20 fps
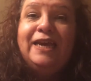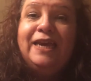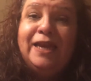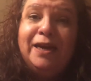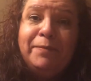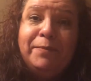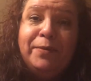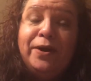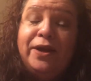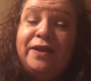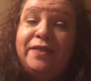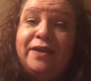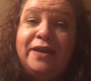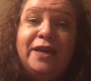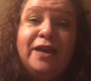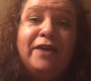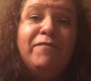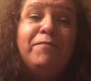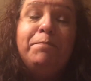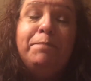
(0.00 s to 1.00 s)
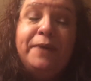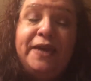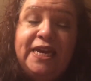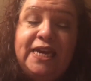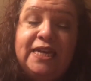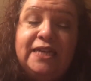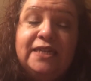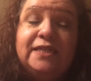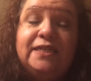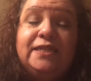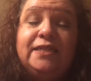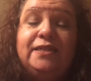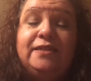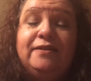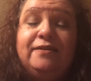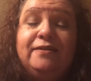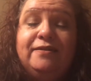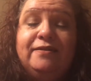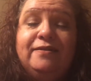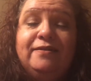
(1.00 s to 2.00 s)
And I pray that you have peace
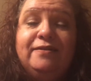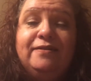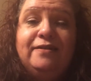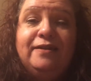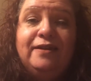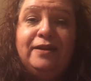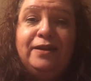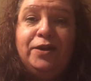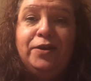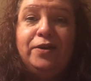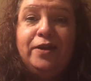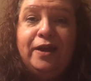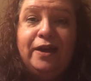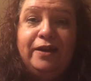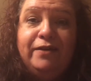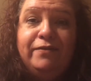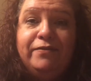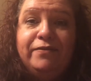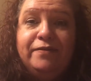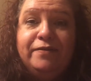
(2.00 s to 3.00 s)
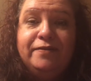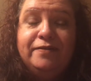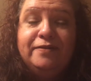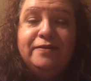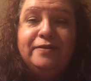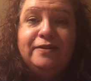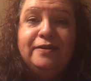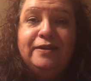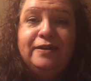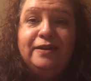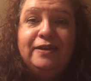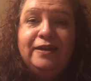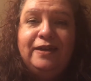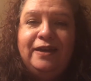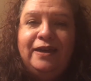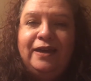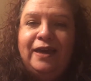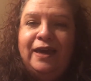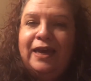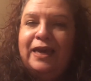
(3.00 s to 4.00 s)
in your life.
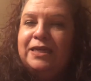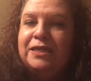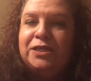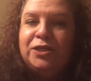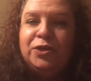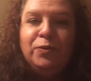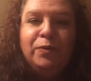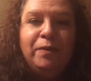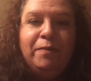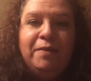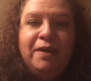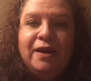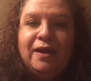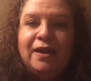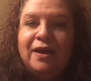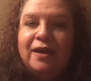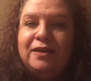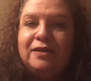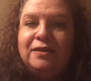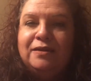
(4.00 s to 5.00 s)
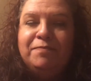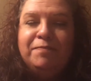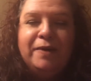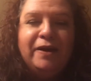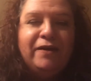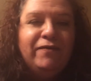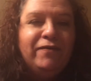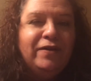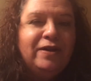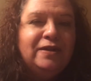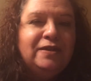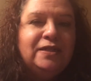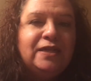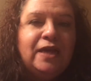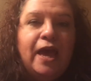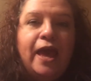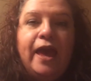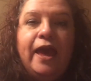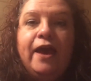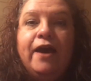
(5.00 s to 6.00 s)
Until we meet again, my friends,
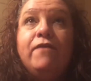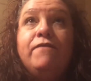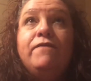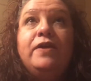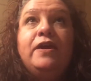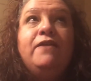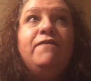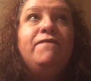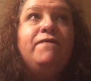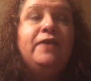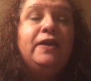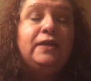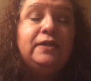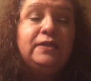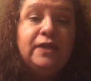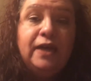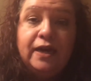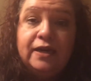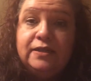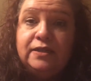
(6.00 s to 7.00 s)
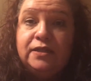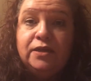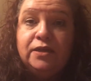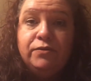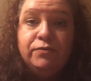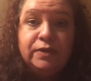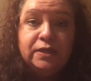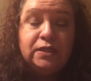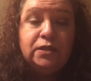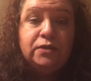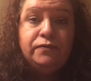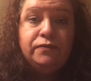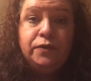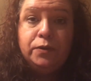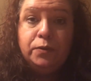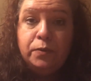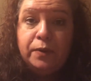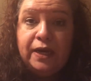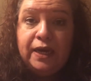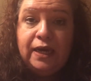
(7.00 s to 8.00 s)
have a fantastic rest of
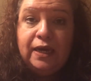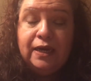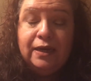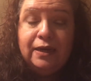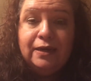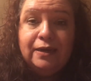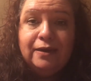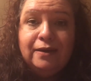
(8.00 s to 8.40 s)
your week,